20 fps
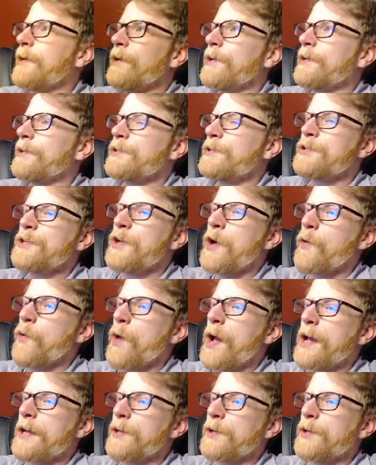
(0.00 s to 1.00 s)
There's no
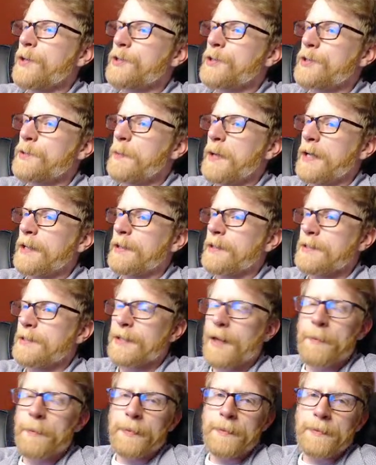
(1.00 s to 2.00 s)
way you could just pick this
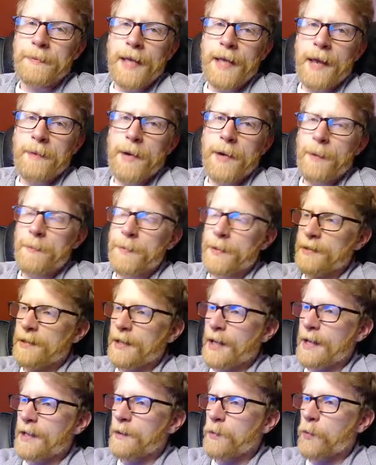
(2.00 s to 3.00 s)
game up and,
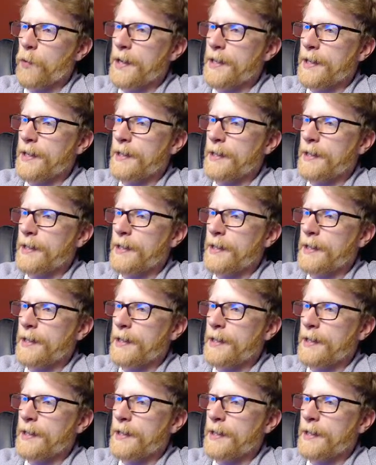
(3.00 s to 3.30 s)
like, win it.